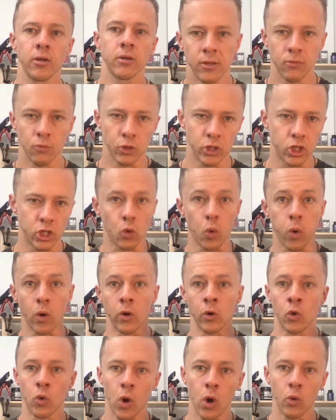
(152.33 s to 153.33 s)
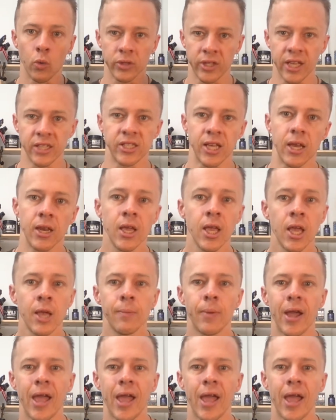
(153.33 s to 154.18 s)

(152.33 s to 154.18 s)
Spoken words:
which is quote unquote what they said, by